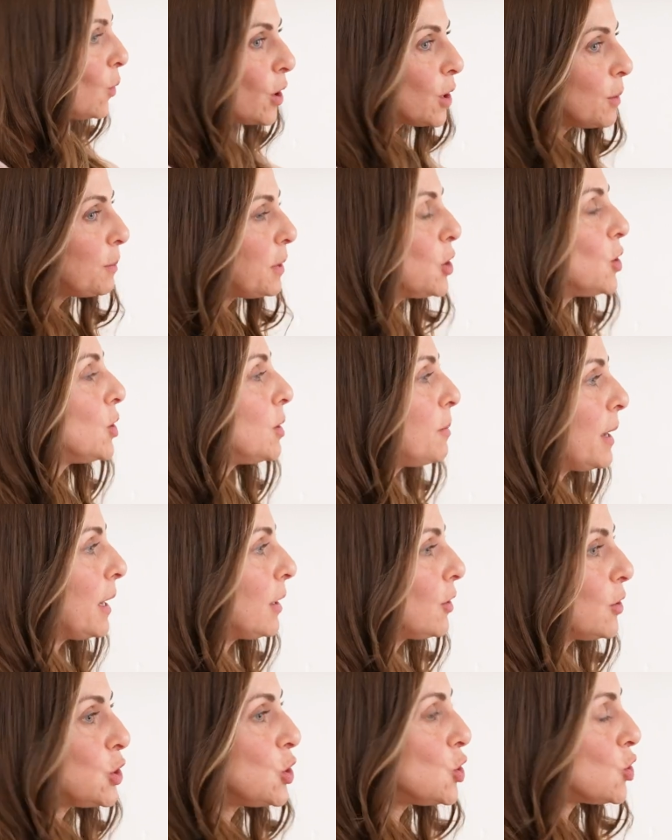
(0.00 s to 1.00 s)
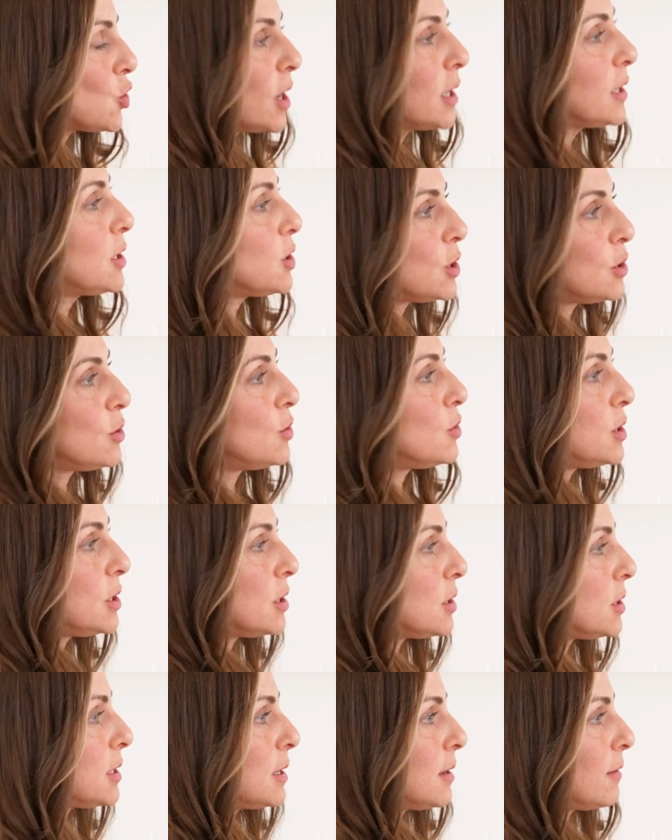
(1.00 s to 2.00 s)
What could be good about her? She's trying to seduce
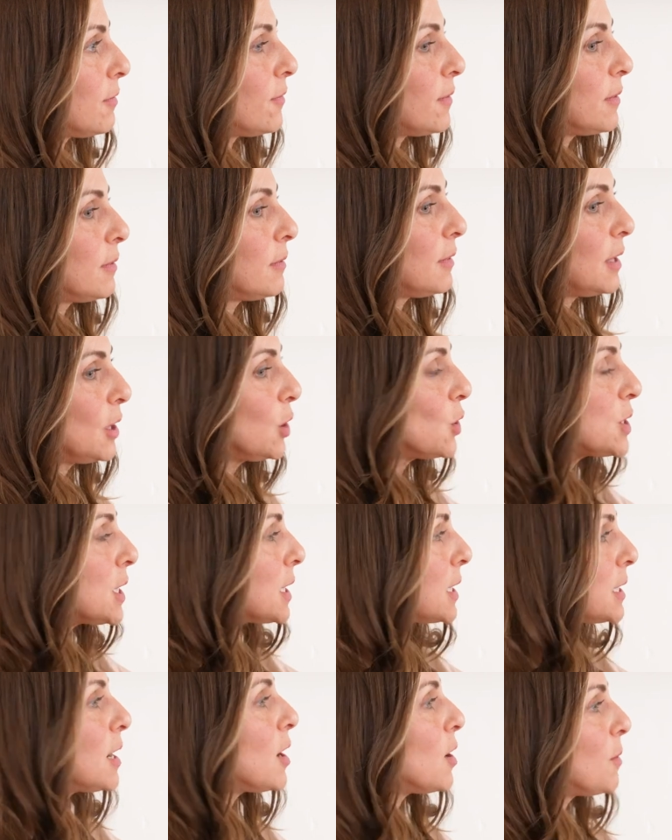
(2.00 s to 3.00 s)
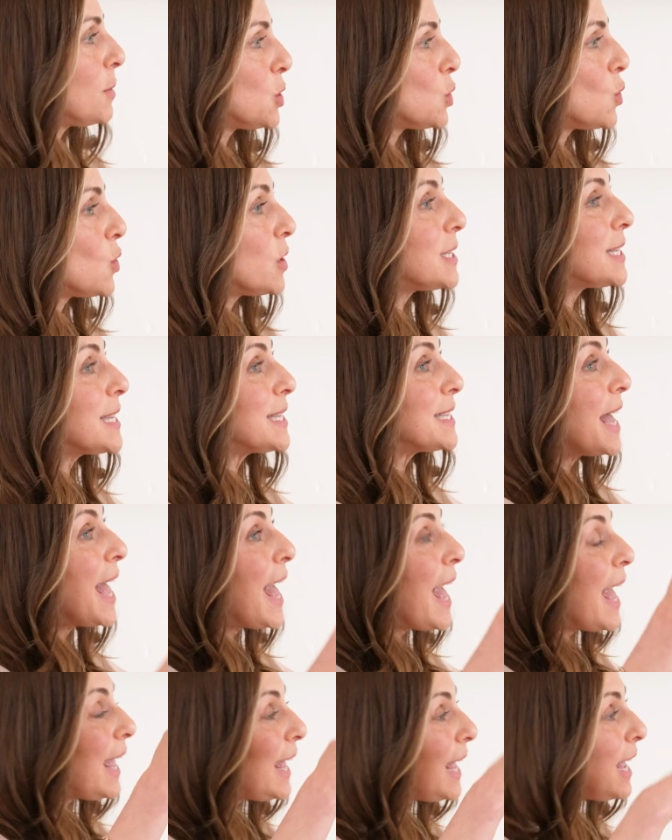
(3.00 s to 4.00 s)
Yosef. It looks like a terrible story. He says,
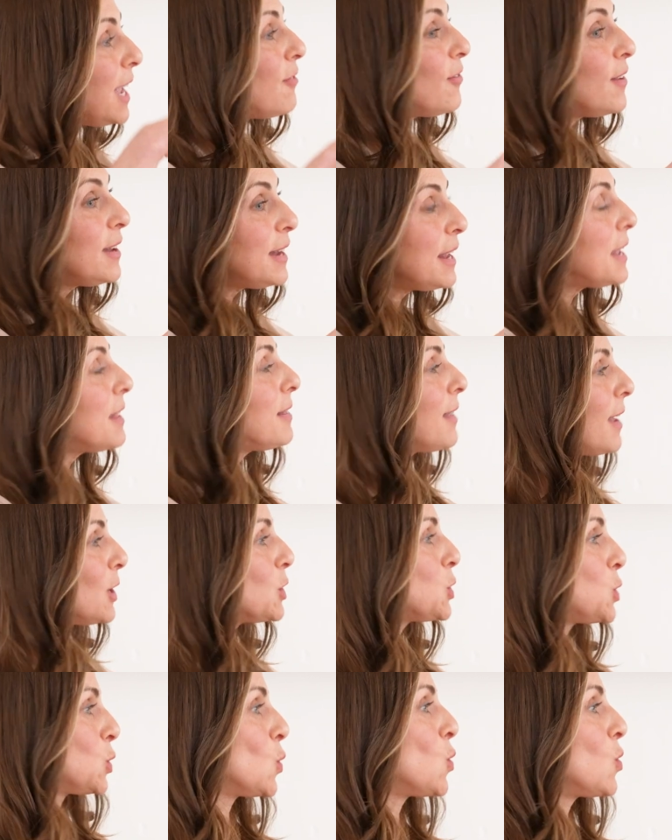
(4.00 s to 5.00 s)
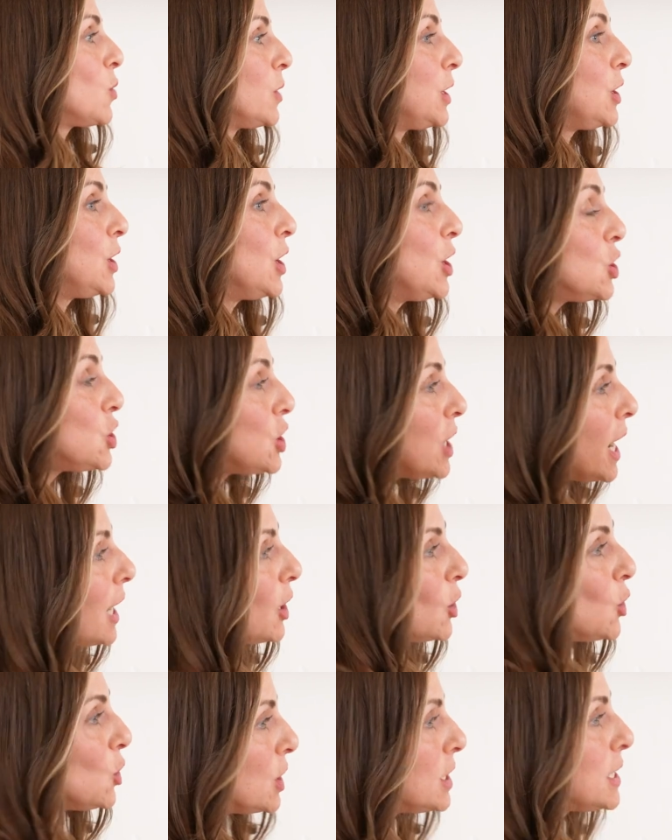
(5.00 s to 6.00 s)
even in that story, she
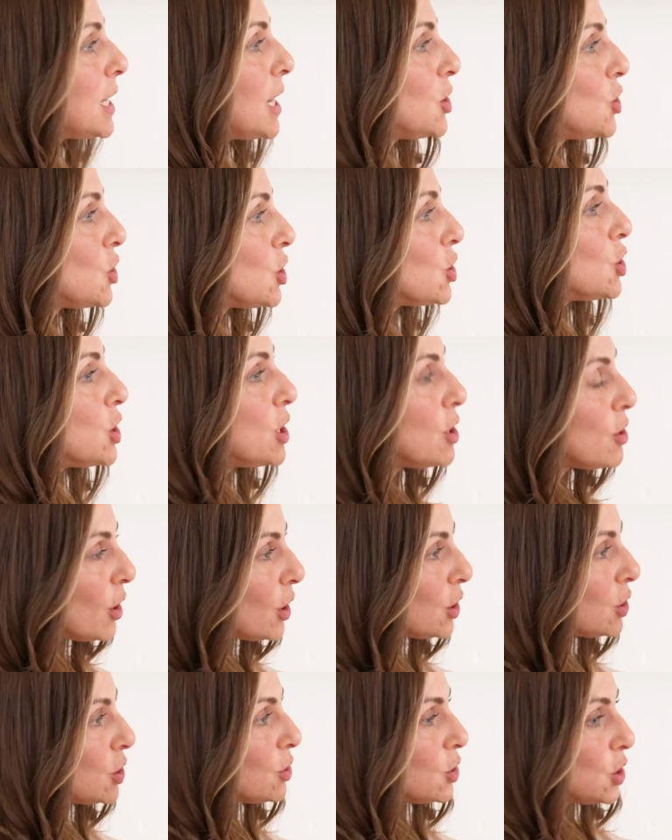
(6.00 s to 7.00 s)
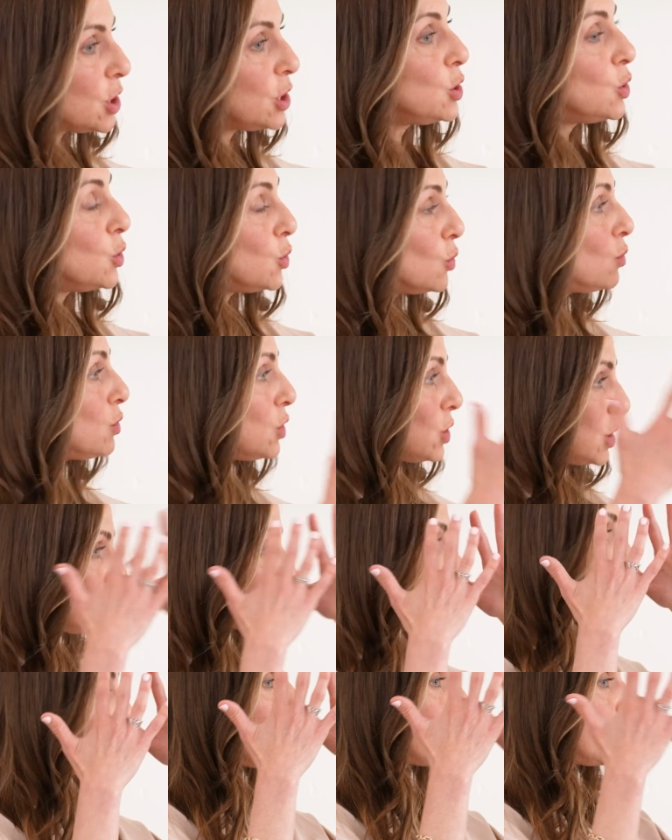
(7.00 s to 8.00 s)
had a good intention. She
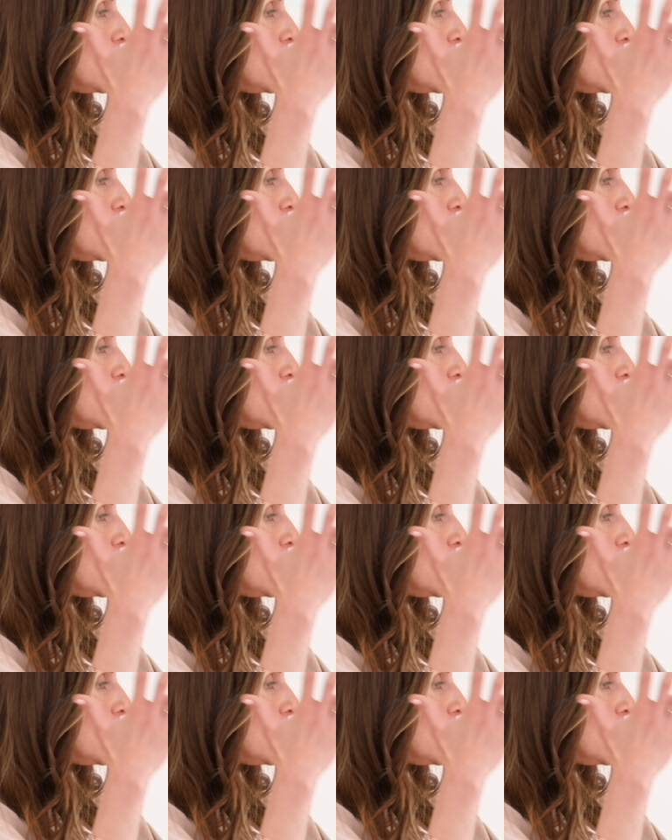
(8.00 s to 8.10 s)
saw